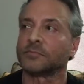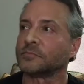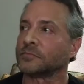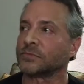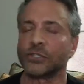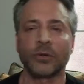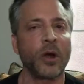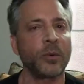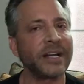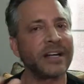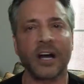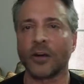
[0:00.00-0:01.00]
You're already
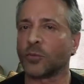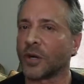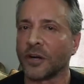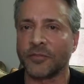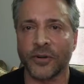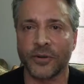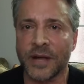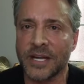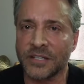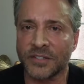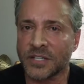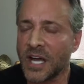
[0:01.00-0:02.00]
hardwired for greatness.
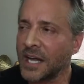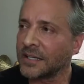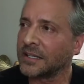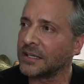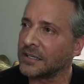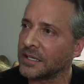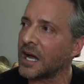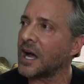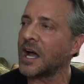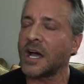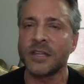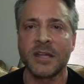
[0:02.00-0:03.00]

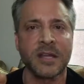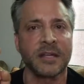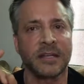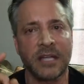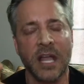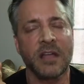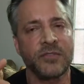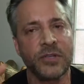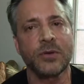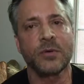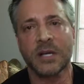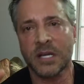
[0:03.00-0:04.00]
God gave you
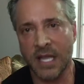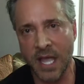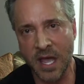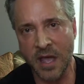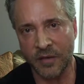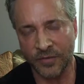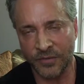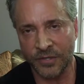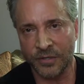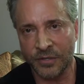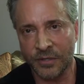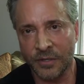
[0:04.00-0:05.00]
a gift.
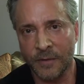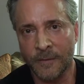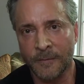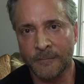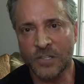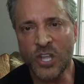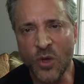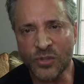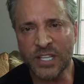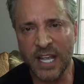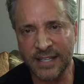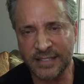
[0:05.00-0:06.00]
Use
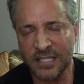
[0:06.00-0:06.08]
it.